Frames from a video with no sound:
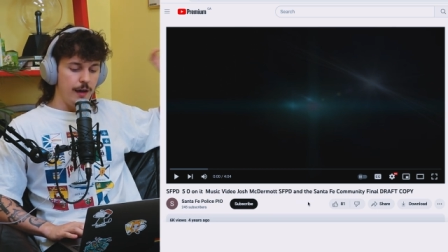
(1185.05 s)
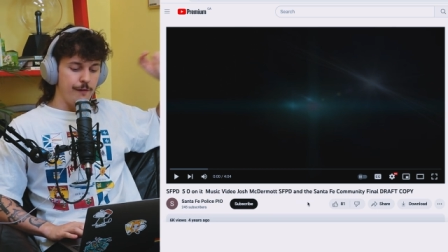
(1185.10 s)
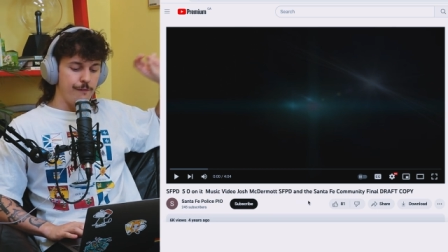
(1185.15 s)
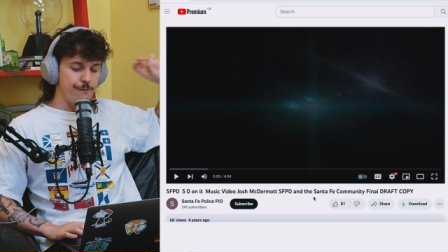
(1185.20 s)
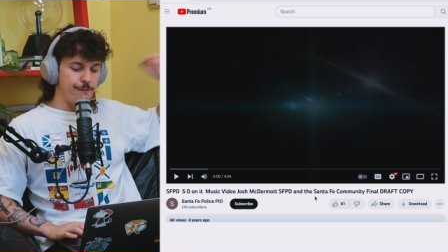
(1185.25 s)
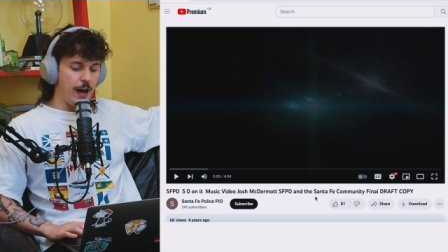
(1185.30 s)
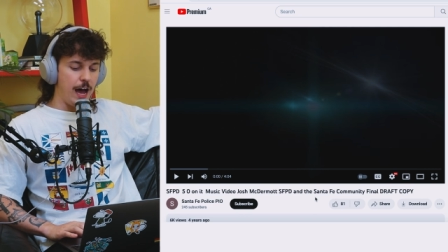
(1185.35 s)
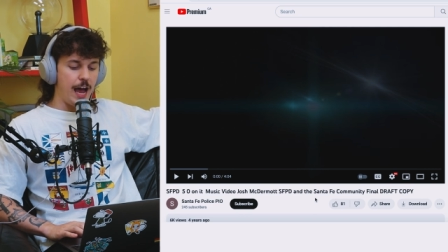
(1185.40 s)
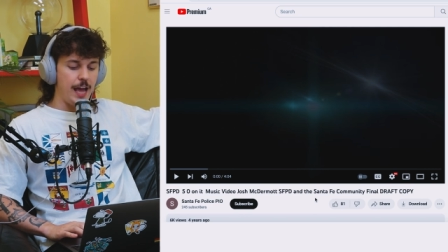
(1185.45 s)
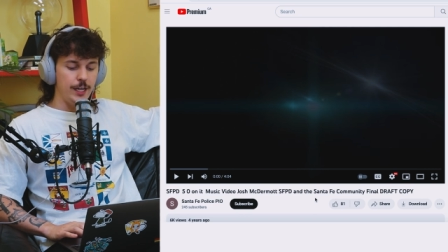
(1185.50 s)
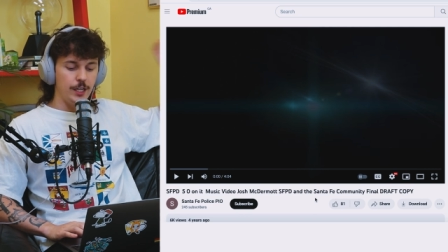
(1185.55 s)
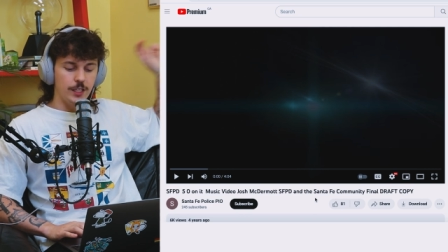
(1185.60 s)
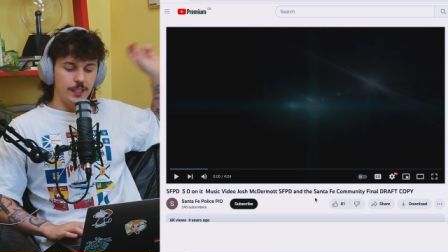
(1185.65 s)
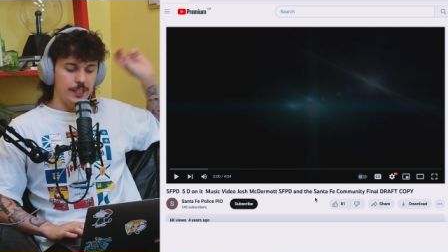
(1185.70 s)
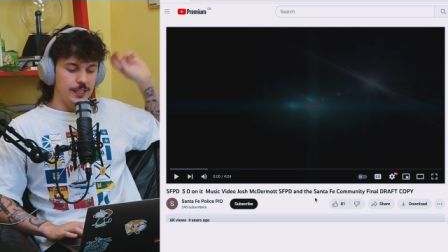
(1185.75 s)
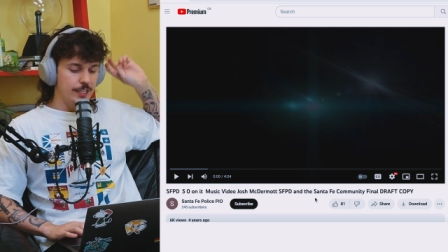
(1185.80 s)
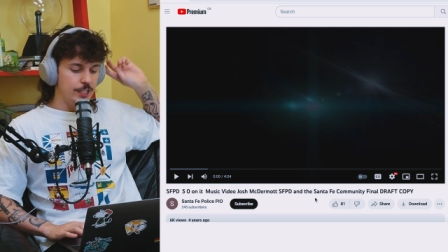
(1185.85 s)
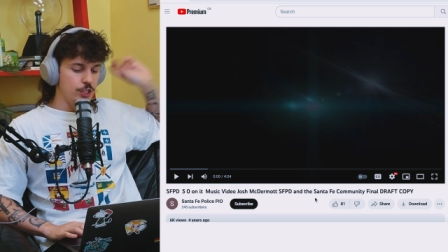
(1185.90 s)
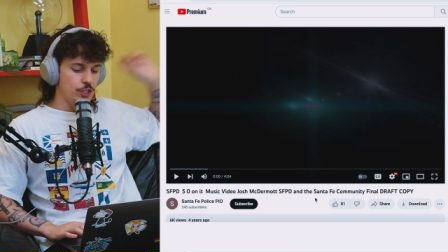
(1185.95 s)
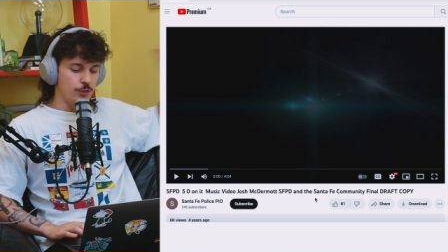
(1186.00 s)

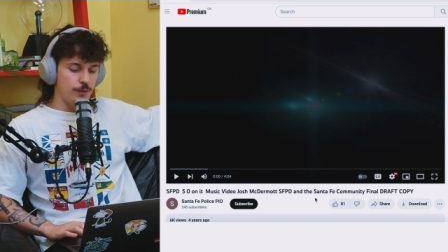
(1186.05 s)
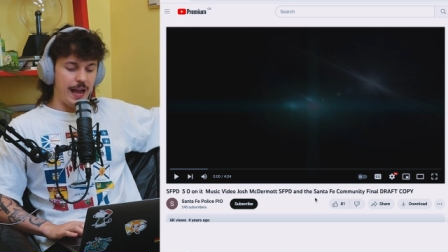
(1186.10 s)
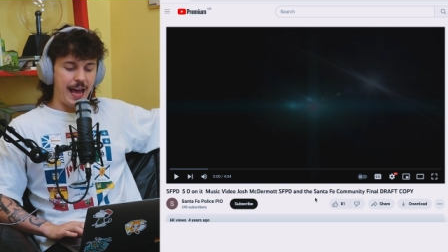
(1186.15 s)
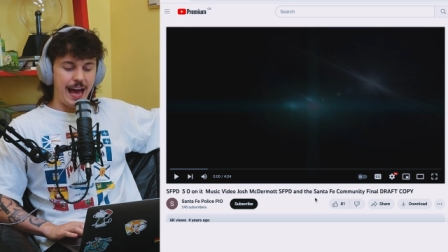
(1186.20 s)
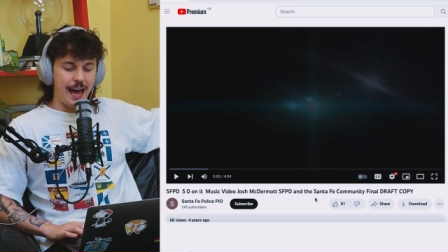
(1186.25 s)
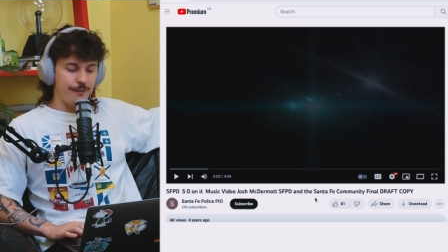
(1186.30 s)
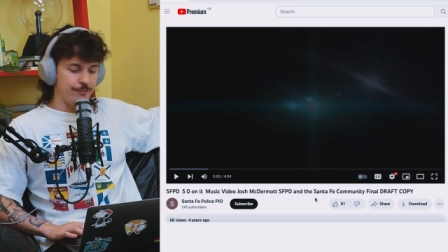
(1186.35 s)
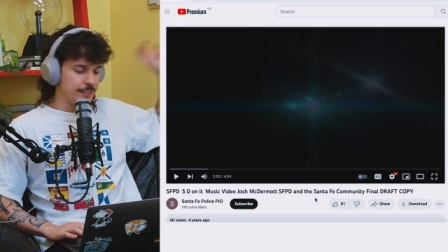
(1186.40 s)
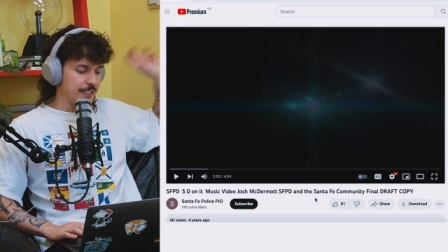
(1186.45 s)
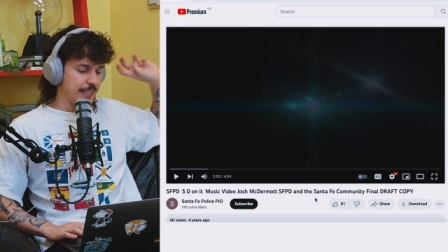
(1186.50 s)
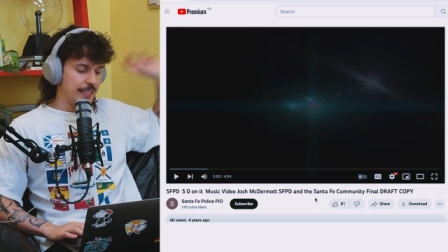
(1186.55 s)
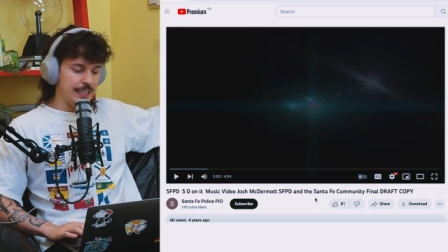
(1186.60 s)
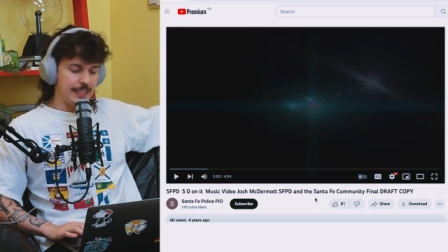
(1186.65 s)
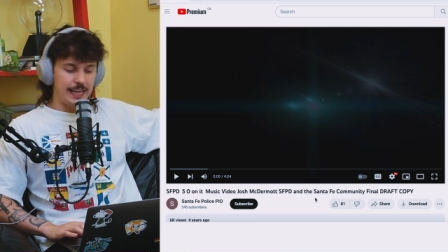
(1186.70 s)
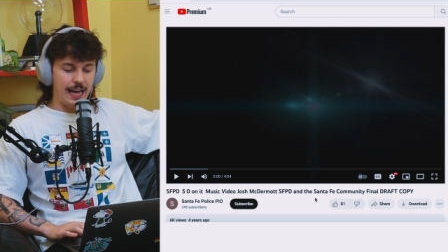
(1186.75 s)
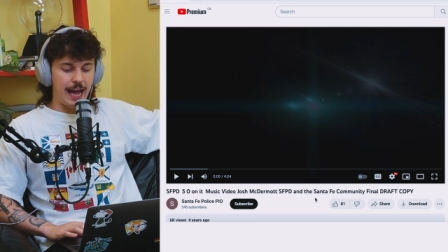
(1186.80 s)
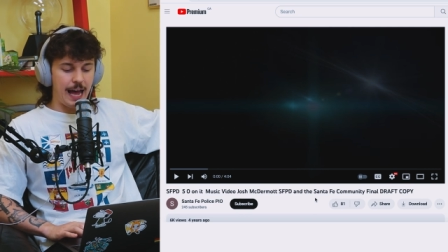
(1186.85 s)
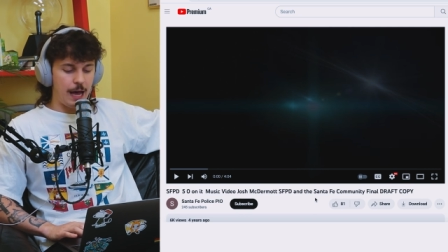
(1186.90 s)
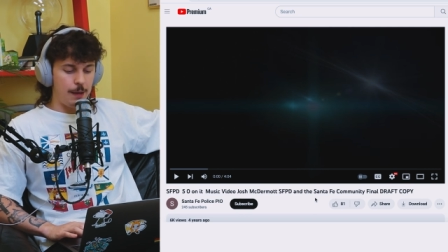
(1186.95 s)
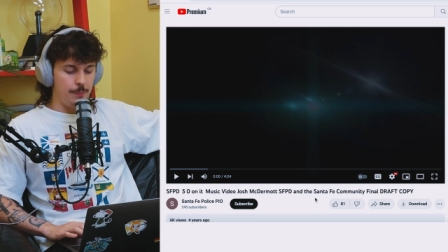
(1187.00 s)
final draft
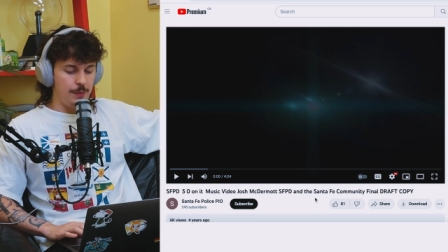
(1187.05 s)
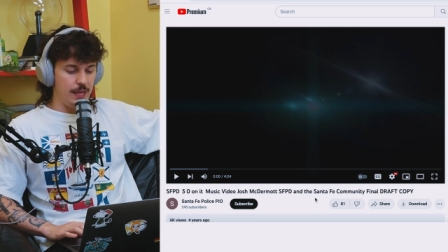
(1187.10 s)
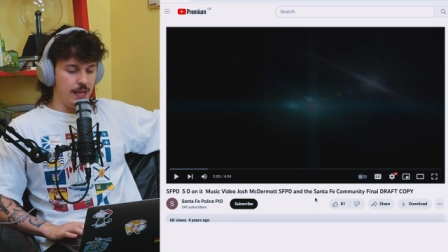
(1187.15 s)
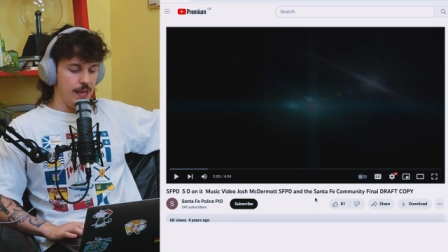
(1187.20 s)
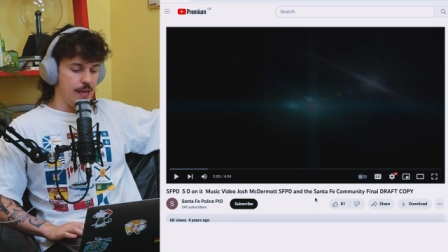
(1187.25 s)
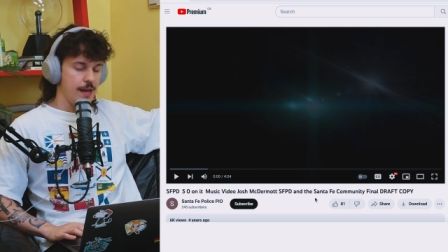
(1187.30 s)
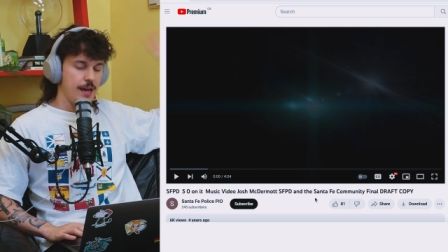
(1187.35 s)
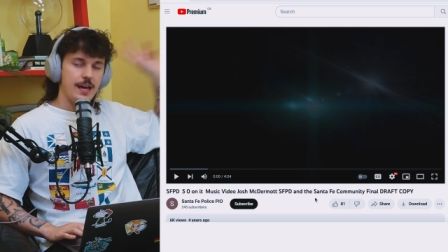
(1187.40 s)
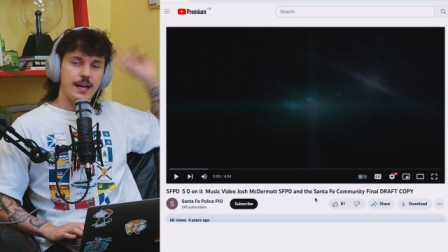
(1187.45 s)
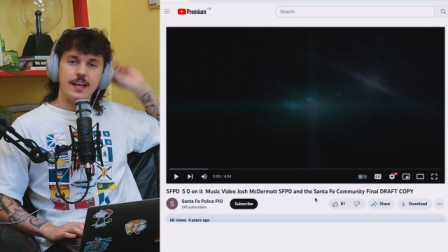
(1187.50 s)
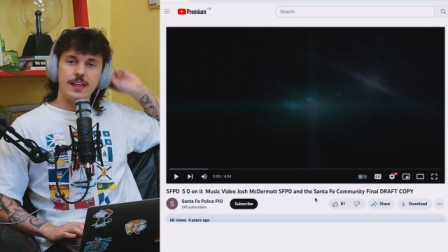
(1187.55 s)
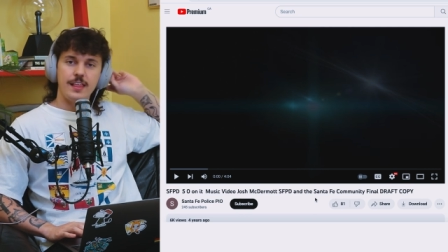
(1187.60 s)
copy.